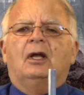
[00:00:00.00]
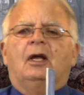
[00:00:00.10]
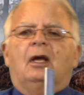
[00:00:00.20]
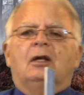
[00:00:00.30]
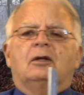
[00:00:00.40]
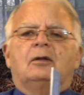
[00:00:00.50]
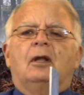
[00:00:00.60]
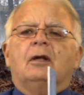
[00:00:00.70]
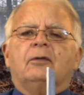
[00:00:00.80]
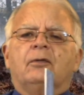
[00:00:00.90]
And a
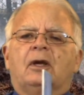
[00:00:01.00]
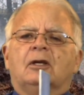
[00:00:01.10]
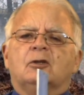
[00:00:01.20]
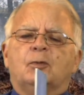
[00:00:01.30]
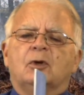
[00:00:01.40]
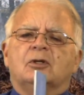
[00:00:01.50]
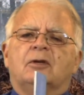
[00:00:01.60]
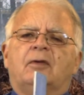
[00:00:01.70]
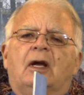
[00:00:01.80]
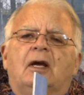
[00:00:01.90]
lot of experts have
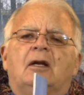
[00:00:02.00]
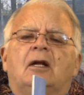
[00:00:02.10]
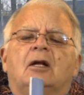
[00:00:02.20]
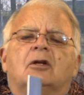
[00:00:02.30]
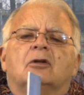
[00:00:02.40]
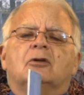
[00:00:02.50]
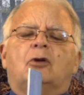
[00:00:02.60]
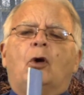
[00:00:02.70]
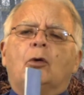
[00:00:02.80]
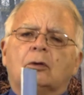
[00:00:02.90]
had
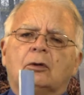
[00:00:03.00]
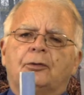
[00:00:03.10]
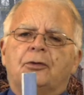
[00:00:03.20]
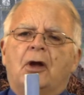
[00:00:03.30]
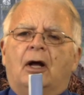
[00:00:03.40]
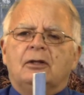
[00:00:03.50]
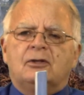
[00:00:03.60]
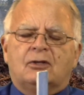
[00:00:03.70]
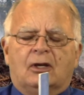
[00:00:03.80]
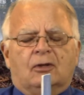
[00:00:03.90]
total
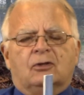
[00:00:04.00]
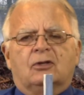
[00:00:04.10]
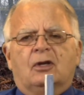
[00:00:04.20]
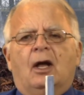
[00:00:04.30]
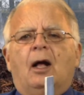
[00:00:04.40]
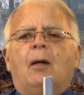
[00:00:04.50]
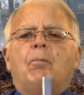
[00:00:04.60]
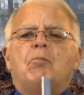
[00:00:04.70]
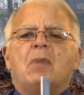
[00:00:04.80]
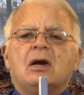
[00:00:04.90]
nonsense, a
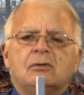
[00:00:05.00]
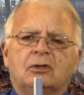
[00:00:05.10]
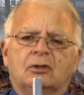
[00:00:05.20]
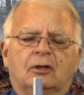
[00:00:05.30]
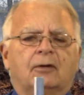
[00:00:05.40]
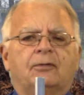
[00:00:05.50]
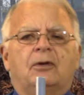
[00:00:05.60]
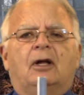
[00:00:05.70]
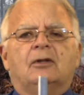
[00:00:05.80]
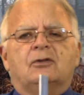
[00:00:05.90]
mountain of
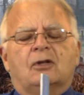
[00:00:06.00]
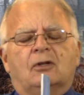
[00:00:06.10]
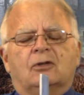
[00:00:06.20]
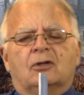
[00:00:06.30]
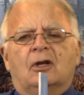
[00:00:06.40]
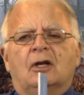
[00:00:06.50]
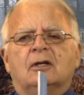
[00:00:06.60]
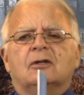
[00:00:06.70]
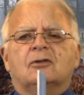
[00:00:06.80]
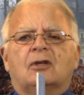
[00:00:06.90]
nonsense
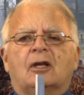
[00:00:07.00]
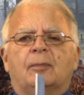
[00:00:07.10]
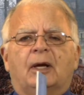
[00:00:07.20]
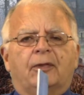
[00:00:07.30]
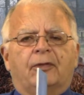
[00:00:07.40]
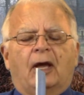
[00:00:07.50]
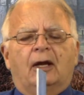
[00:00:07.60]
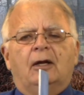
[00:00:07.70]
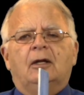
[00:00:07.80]
to say about that.